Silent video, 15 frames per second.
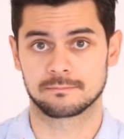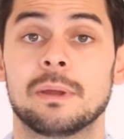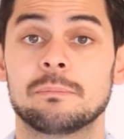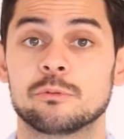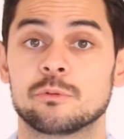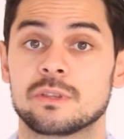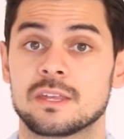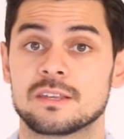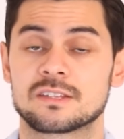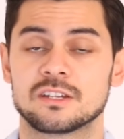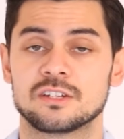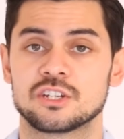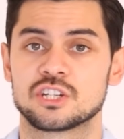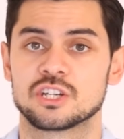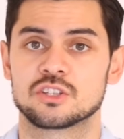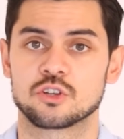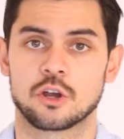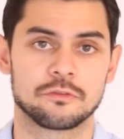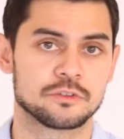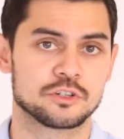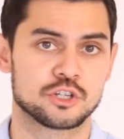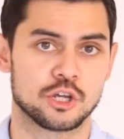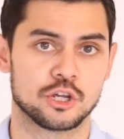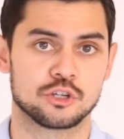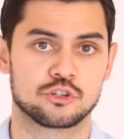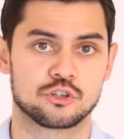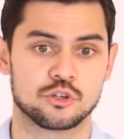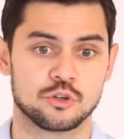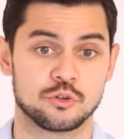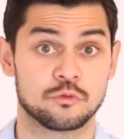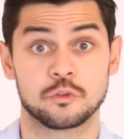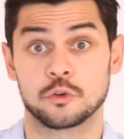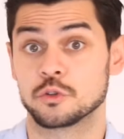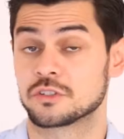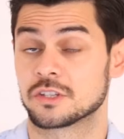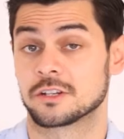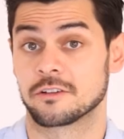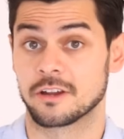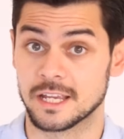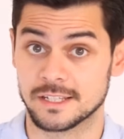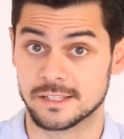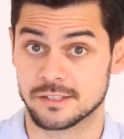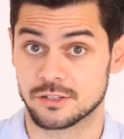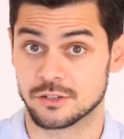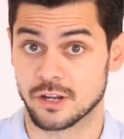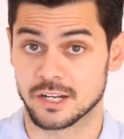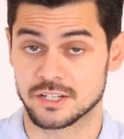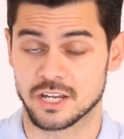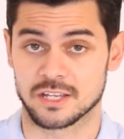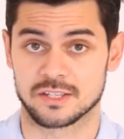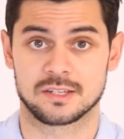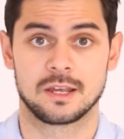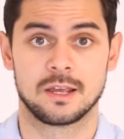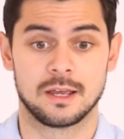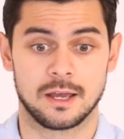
People with these conditions often turn to foods that are easy to digest.